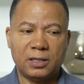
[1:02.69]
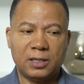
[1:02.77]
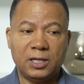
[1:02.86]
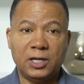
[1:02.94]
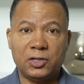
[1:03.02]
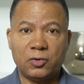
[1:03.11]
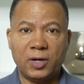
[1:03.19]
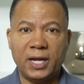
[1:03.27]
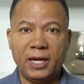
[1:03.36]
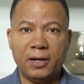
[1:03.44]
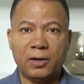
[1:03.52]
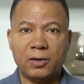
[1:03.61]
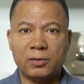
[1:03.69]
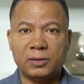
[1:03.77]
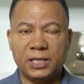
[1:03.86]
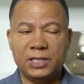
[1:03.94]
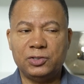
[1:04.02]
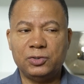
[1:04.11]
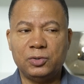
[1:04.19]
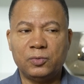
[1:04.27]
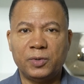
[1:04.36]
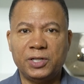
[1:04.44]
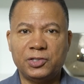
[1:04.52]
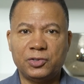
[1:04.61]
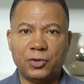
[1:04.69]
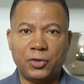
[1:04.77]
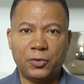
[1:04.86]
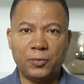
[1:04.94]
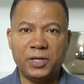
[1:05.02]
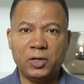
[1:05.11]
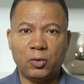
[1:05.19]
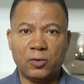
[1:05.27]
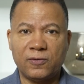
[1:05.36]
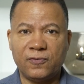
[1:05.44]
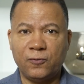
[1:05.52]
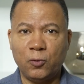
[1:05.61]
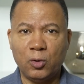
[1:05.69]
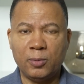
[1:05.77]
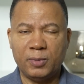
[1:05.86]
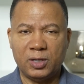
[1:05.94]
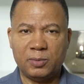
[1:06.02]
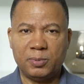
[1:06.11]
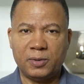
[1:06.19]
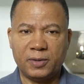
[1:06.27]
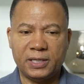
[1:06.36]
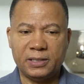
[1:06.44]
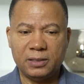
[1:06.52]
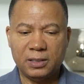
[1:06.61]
cut your hair until you reach the 3 or 4 month period.